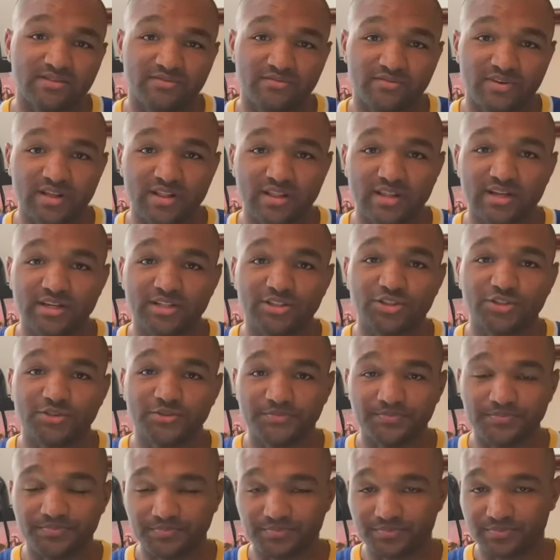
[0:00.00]
Village.
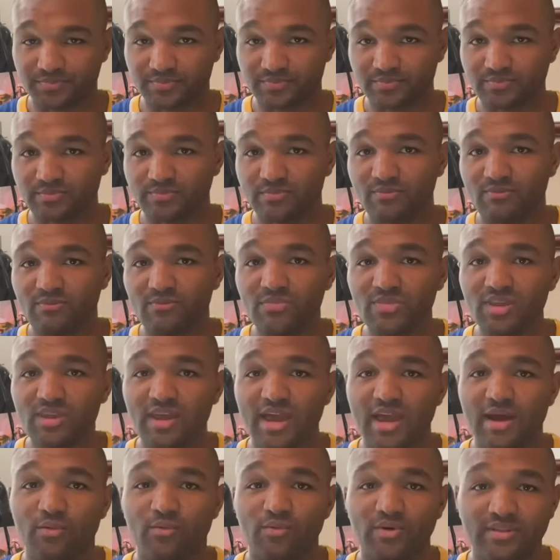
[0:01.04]

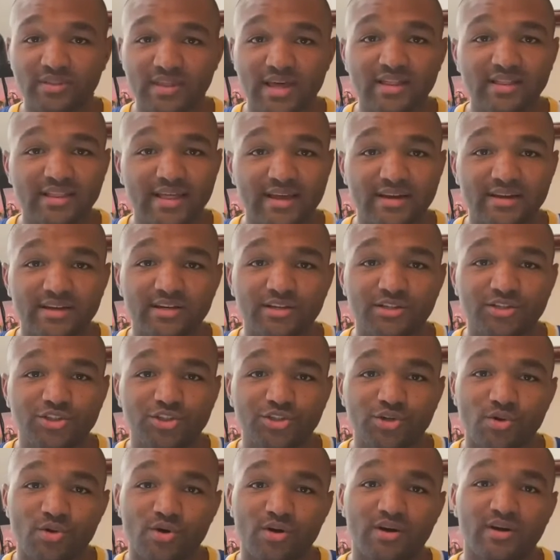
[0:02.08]
And when they landed
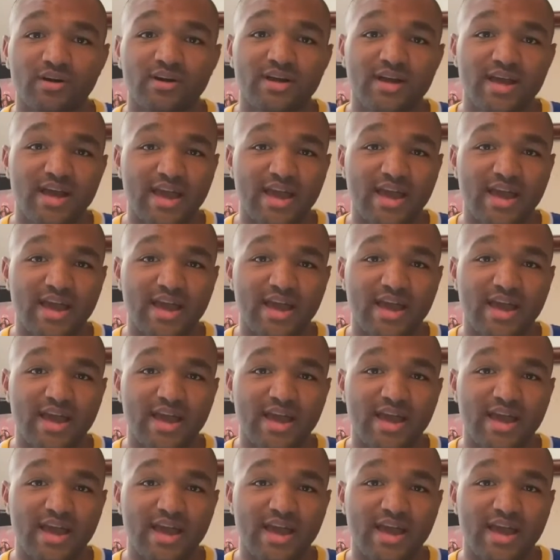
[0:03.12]
ashore,